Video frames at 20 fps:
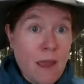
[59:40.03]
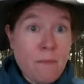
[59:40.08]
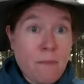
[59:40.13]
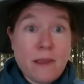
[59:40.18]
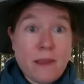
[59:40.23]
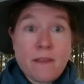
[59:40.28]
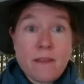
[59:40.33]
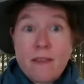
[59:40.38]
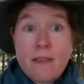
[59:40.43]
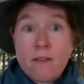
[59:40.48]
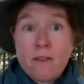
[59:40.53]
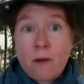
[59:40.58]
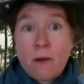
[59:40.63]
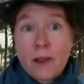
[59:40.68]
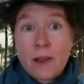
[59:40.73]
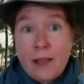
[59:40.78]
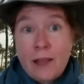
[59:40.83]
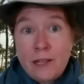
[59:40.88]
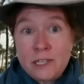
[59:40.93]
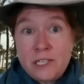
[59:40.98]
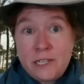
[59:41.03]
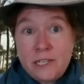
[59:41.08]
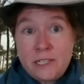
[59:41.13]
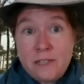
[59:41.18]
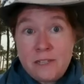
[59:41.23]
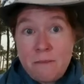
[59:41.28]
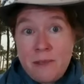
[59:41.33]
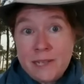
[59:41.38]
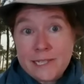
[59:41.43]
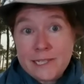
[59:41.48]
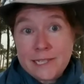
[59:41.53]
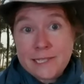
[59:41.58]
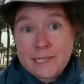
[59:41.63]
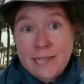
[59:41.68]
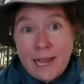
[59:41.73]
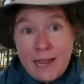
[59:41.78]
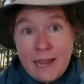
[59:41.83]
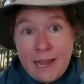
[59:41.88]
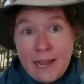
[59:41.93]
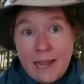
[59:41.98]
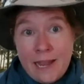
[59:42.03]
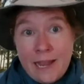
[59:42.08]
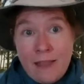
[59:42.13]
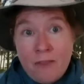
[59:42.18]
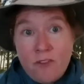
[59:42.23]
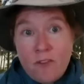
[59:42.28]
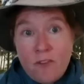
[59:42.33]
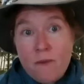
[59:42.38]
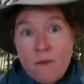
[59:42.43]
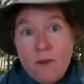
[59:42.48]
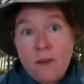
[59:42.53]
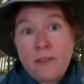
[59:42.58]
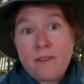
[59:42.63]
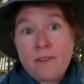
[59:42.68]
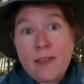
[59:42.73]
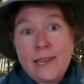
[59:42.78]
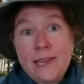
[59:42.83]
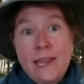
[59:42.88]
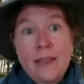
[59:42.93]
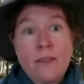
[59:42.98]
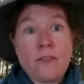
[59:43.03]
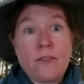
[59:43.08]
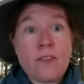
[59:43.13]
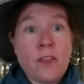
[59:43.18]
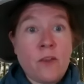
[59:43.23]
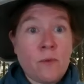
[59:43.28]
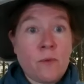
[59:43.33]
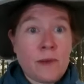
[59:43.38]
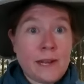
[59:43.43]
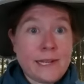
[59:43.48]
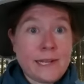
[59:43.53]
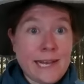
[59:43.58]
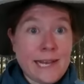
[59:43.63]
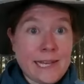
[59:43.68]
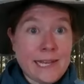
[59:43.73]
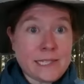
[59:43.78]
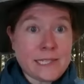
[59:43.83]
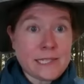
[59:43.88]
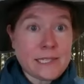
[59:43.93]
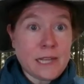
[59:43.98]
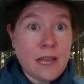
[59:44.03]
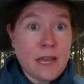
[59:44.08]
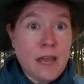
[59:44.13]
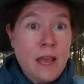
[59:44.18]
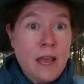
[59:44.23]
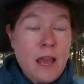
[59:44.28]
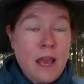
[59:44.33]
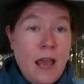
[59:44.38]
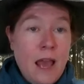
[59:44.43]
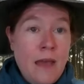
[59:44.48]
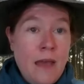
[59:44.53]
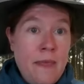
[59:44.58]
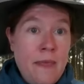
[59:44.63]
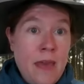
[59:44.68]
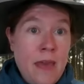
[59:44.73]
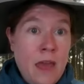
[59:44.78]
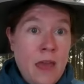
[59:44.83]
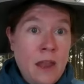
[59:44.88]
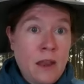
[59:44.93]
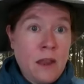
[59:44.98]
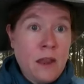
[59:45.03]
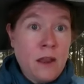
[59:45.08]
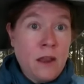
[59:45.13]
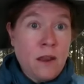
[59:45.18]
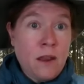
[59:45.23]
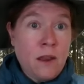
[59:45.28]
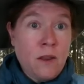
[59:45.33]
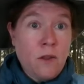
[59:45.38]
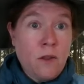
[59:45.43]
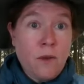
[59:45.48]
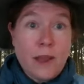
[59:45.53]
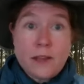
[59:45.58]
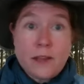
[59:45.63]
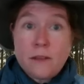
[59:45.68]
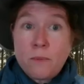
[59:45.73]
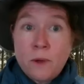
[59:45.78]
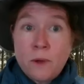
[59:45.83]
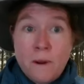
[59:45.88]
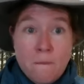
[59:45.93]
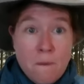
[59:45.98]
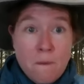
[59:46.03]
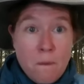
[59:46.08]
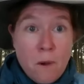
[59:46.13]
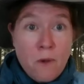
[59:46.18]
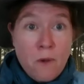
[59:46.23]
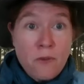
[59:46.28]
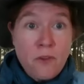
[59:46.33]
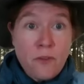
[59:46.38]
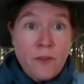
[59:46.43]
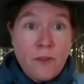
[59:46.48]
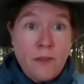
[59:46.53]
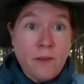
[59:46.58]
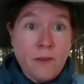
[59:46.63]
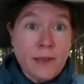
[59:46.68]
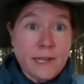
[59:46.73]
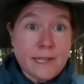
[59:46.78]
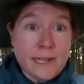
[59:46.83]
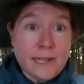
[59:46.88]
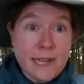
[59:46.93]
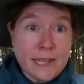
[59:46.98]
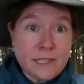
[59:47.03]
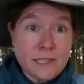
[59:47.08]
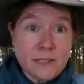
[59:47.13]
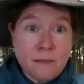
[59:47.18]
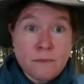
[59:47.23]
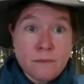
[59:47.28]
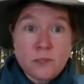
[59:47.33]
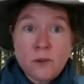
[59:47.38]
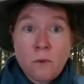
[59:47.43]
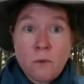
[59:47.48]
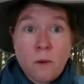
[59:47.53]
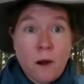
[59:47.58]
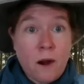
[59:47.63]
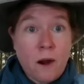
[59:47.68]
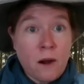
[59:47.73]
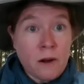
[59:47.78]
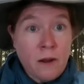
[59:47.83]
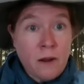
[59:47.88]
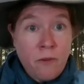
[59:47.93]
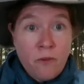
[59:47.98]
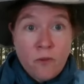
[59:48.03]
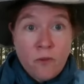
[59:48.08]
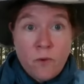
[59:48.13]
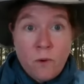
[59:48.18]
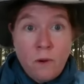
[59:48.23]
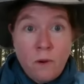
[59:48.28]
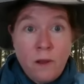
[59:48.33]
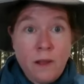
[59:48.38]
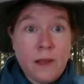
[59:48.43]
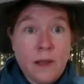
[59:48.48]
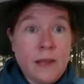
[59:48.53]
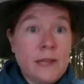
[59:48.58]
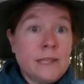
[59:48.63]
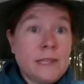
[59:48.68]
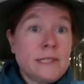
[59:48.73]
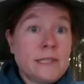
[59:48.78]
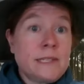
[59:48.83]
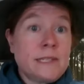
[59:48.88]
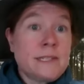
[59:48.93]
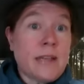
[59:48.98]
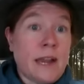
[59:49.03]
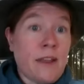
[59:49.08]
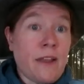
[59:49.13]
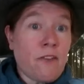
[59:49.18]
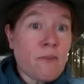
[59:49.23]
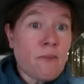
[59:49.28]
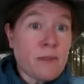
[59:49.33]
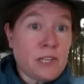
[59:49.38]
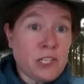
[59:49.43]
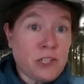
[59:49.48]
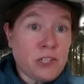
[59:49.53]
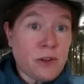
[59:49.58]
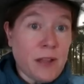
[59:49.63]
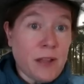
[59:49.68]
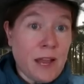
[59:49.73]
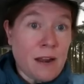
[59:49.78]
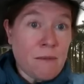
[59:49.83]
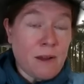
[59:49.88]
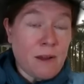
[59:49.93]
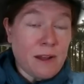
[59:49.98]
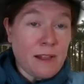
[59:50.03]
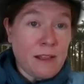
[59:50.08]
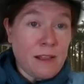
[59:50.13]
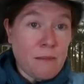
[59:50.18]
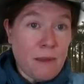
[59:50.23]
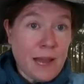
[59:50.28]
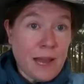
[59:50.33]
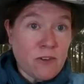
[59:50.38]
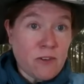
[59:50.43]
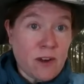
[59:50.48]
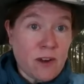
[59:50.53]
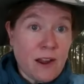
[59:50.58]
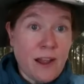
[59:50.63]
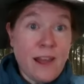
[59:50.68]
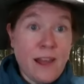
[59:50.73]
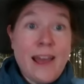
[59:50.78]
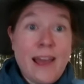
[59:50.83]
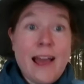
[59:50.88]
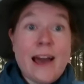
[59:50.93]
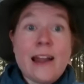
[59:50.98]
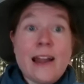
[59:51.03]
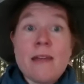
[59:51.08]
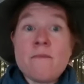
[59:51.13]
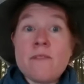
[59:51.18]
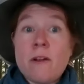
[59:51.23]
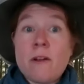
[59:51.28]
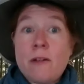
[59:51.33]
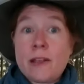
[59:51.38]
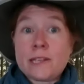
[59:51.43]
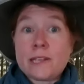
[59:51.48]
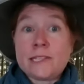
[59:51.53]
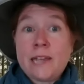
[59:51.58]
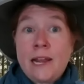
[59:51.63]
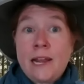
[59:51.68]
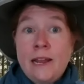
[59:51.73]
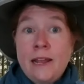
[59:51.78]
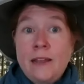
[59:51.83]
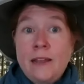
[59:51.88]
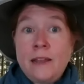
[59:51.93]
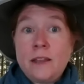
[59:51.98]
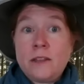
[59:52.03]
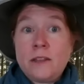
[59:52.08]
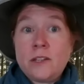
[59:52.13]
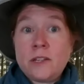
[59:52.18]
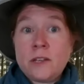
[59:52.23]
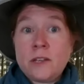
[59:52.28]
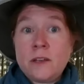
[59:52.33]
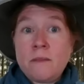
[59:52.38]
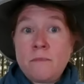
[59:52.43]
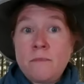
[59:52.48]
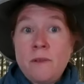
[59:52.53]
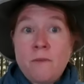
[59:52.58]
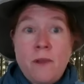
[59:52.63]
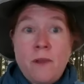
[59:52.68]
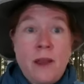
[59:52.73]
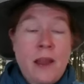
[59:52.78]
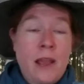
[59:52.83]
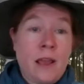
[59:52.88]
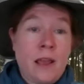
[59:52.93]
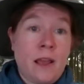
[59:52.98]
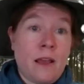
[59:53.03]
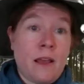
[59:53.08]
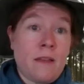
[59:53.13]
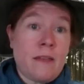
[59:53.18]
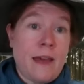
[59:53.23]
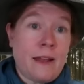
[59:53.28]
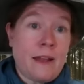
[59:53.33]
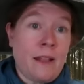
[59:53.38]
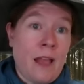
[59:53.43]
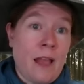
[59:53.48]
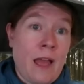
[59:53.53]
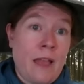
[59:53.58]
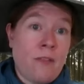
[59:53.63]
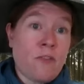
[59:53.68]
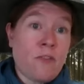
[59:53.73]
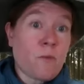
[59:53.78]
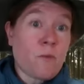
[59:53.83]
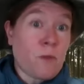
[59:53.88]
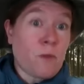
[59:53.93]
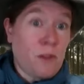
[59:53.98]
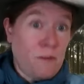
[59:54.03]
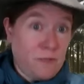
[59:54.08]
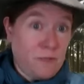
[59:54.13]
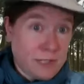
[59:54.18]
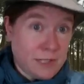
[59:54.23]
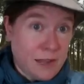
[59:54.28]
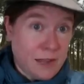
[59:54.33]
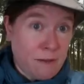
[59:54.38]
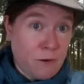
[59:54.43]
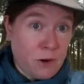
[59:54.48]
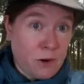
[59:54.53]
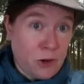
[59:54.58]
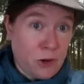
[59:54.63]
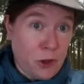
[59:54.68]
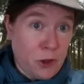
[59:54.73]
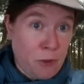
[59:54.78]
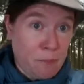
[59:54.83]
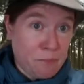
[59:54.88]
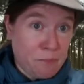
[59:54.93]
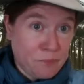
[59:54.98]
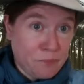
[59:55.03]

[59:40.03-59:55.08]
Because archaeology to me is a science. You have all these ideas that you want to test, and then you get to put in proposals and you get to test them. So work hard in school, study as much as you can about Cleopatra, and I'm very excited to be reading the headlines where you've discovered her tomb.